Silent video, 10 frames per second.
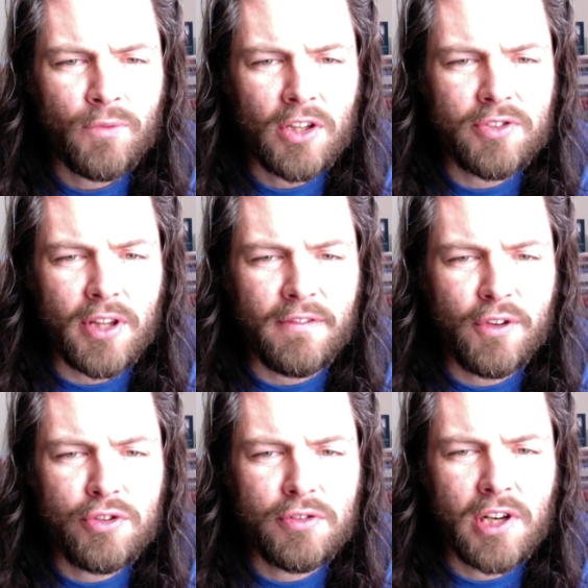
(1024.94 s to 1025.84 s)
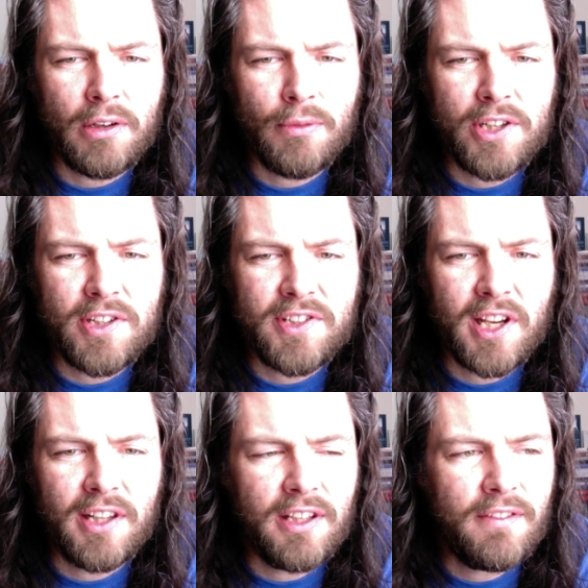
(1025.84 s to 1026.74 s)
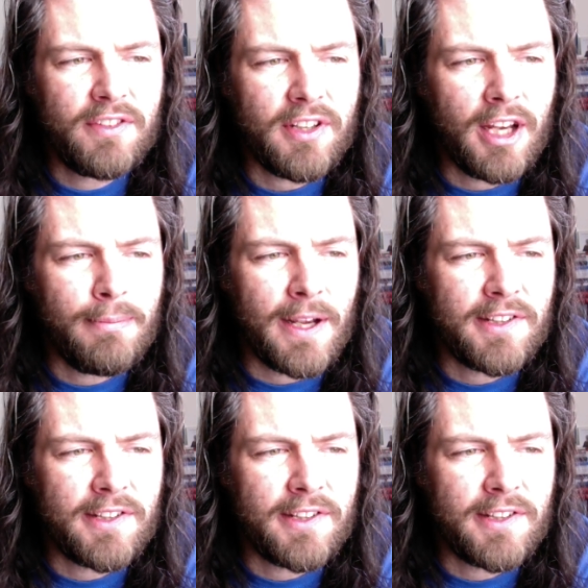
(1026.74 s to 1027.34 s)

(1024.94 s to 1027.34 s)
so that future generations can live side by